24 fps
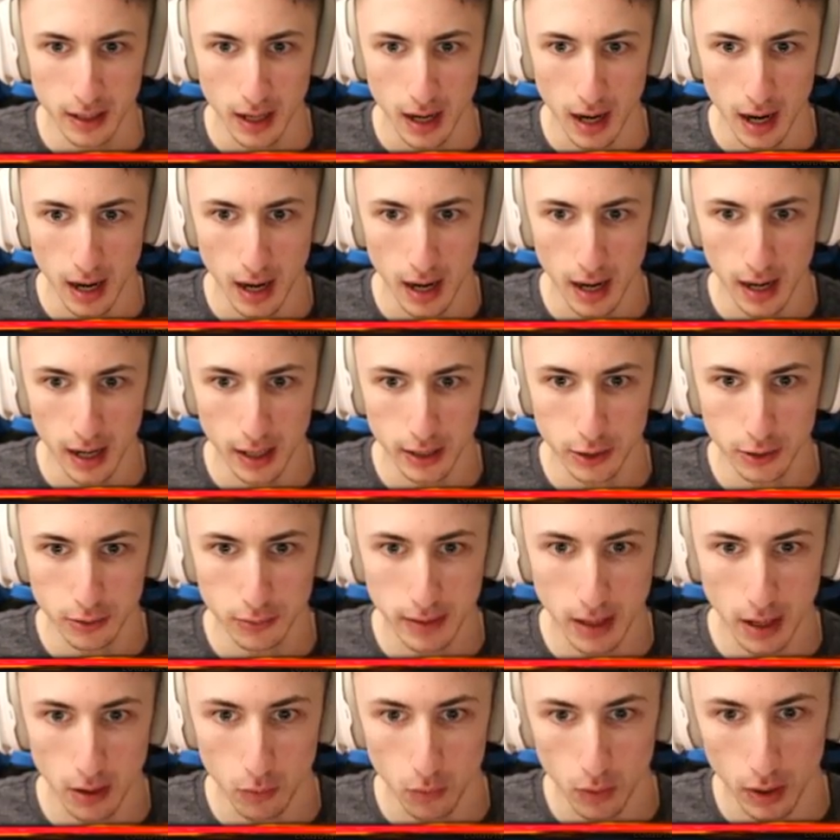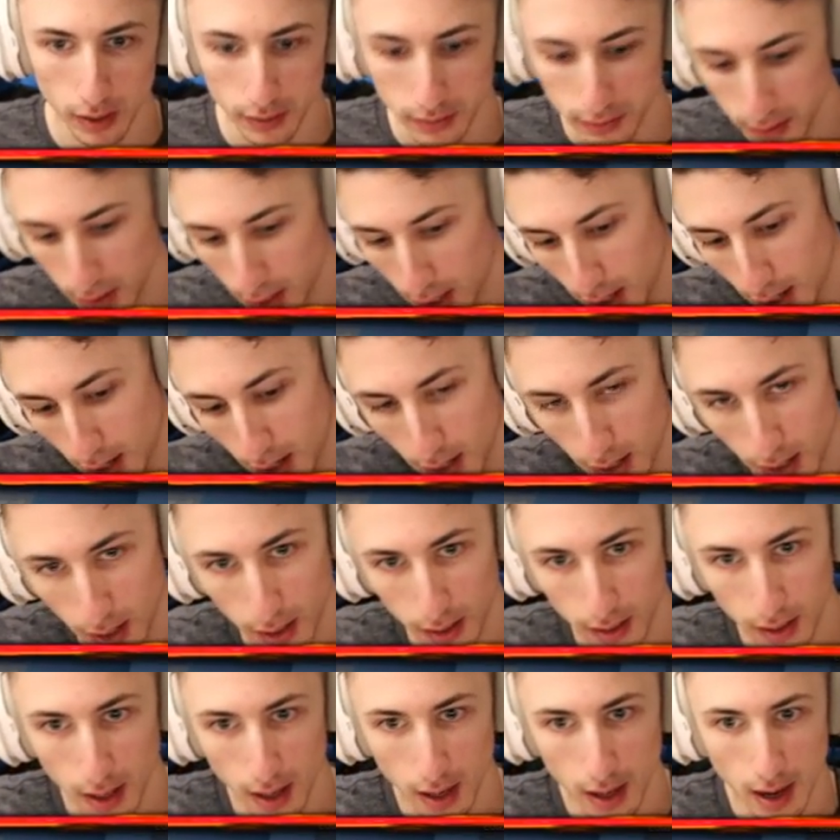Uh, you get what?
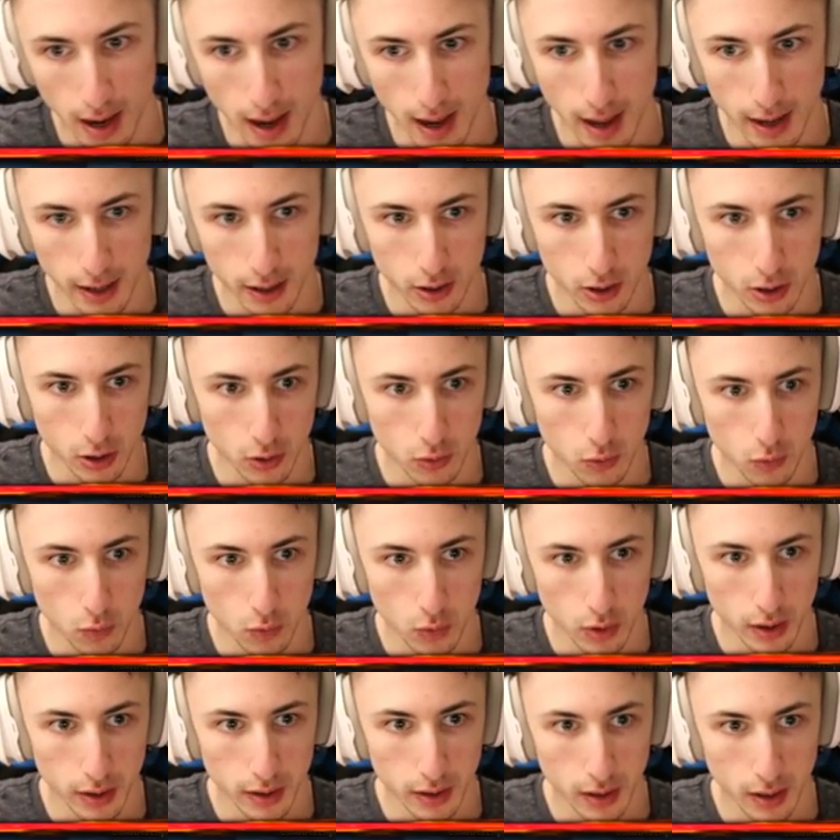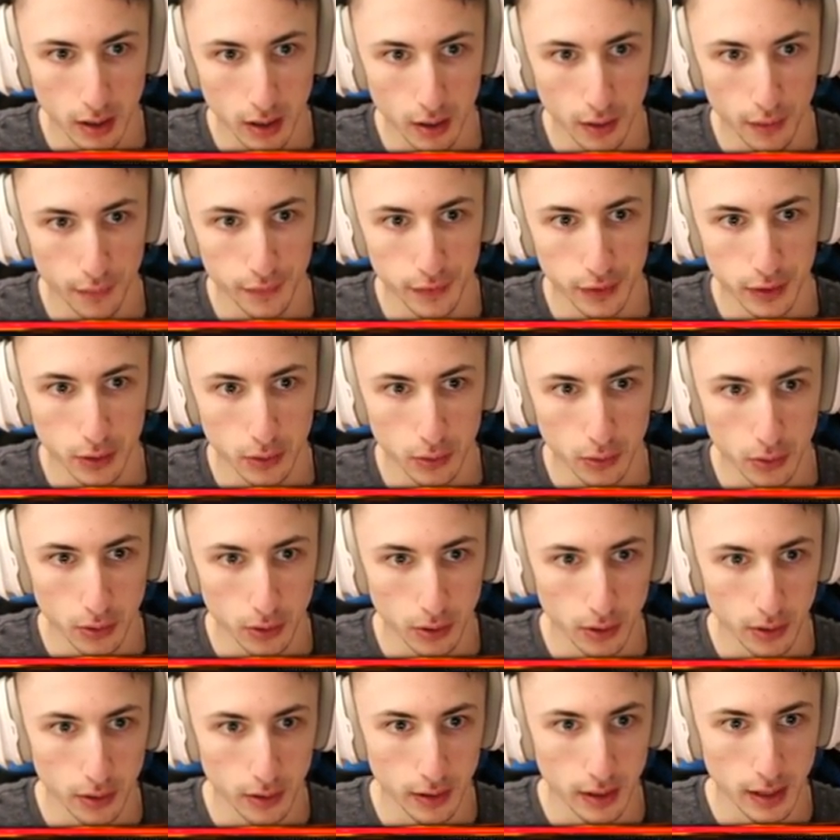Uh, I don't know, one of
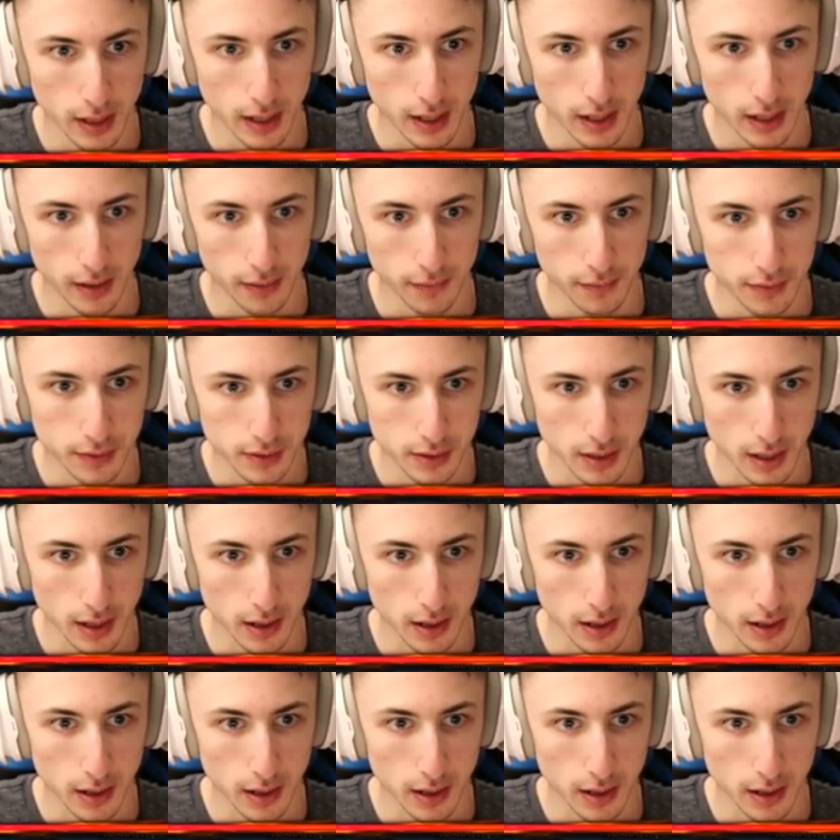your knives.